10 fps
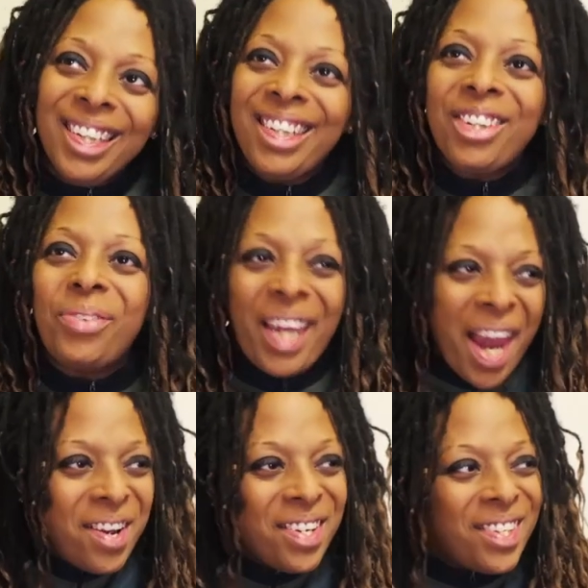That's what
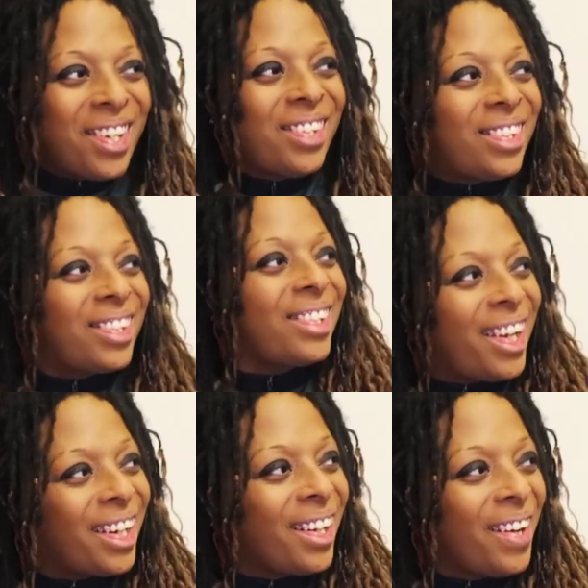Canon does. It's
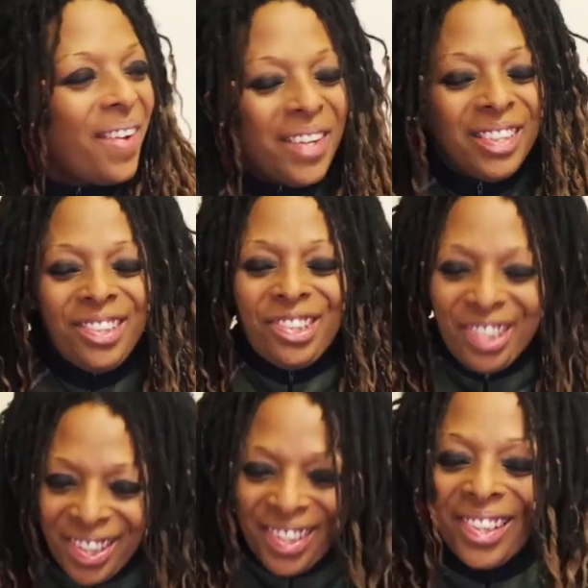like,
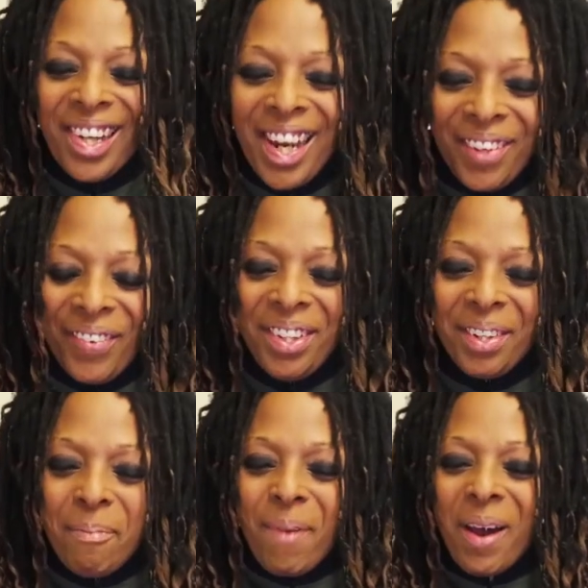just like when
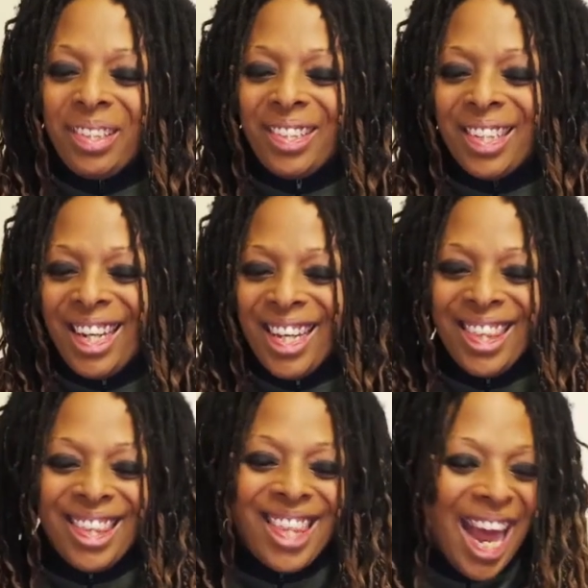you're about to hit
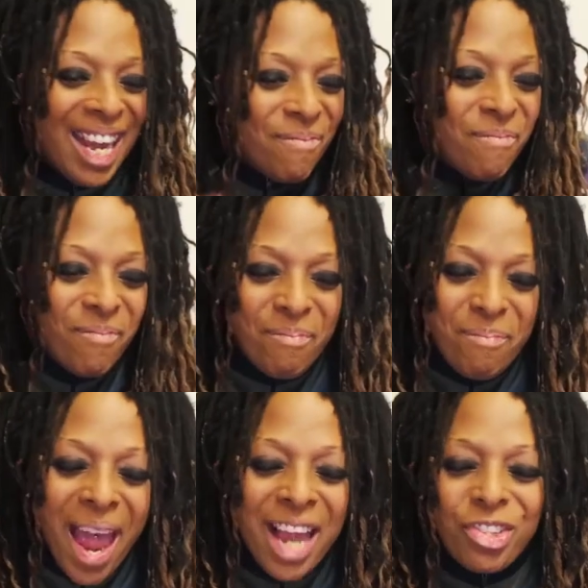that
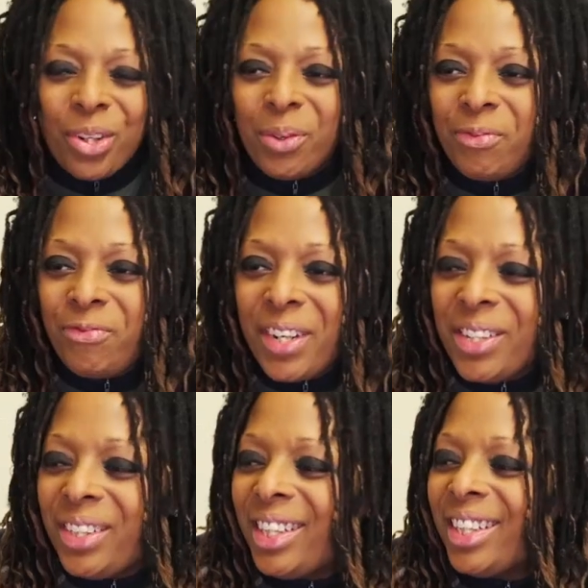magical
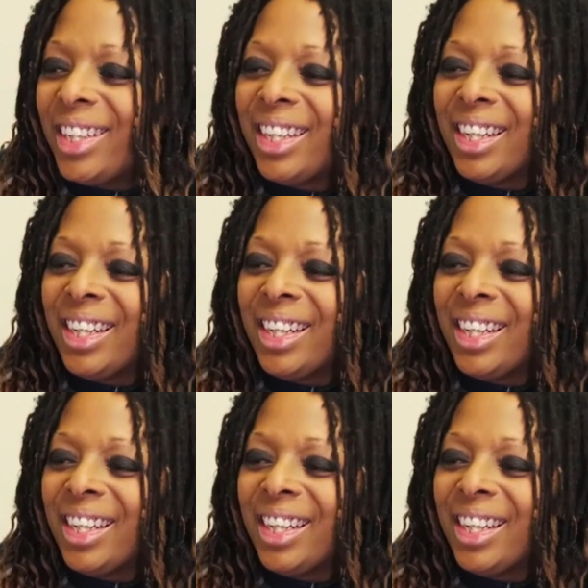feeling,